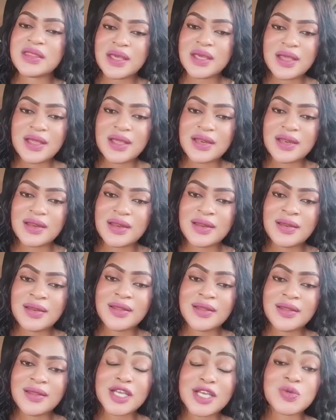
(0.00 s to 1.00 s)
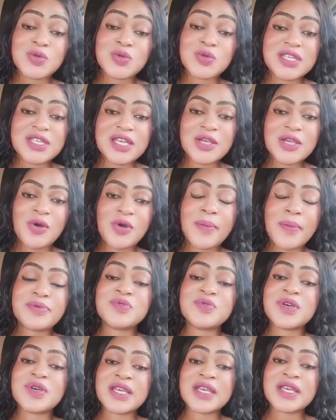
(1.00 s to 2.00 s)
then it will take you
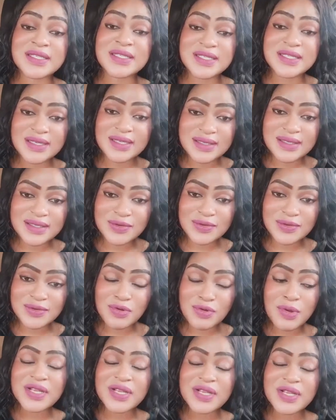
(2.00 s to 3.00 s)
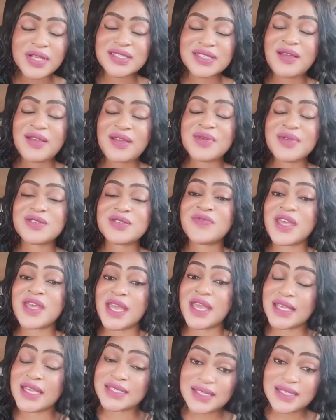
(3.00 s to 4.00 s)
up to essence. Remember, time is of
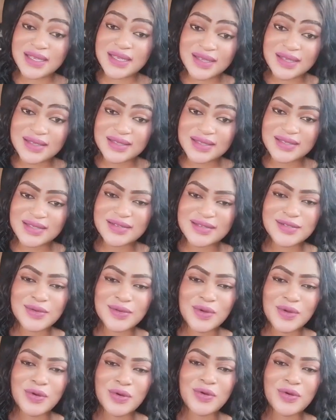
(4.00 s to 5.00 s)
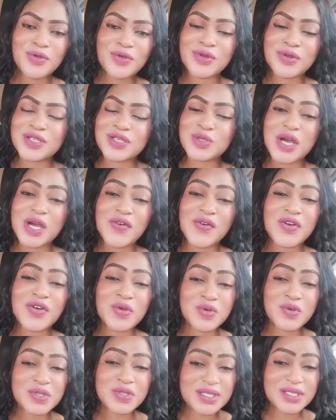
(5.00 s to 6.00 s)
the essence, so you need to have
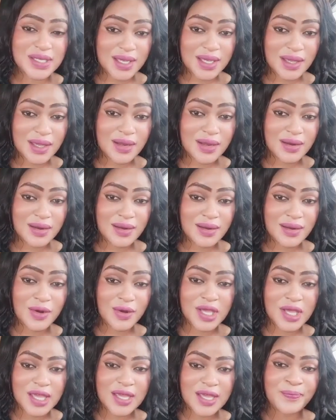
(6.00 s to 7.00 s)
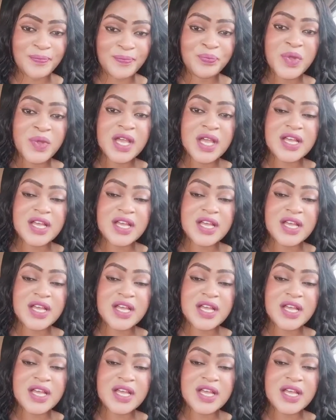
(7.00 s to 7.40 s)
a good skin, okay?